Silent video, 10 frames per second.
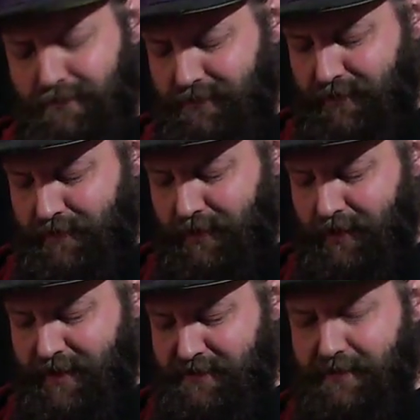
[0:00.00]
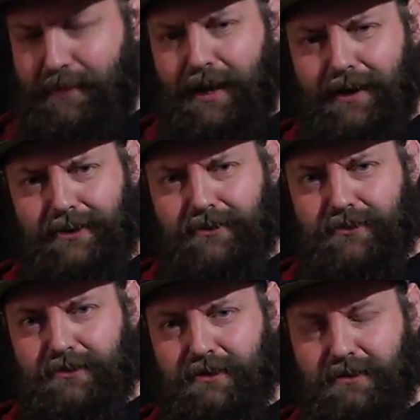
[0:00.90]
replies
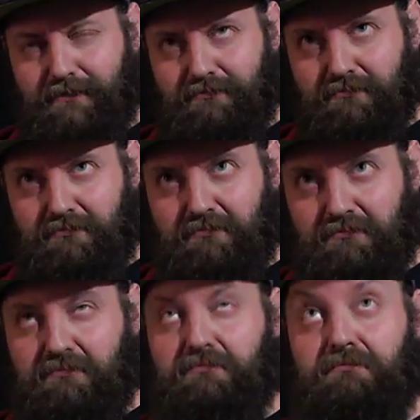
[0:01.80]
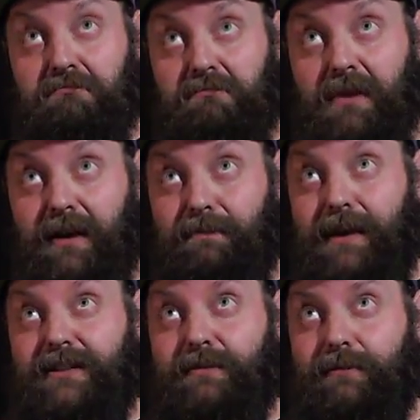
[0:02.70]
Marcus. Like
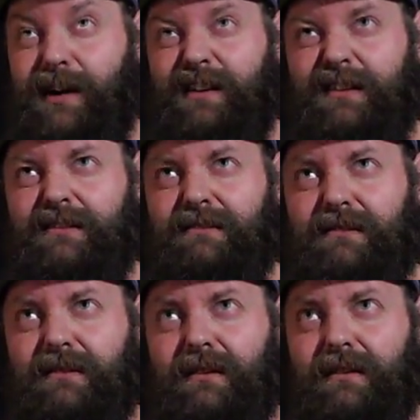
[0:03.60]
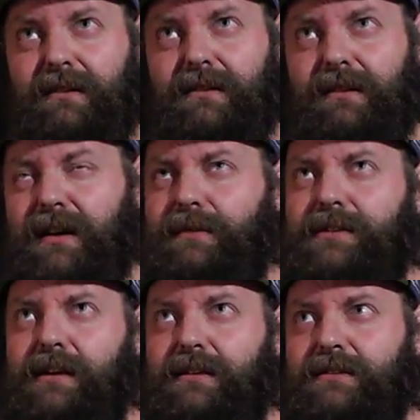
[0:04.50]
Benjamin Button? How
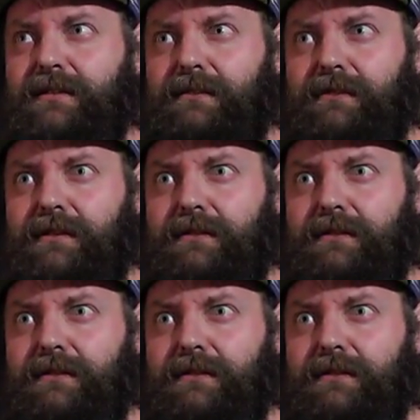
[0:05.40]
was he conceived?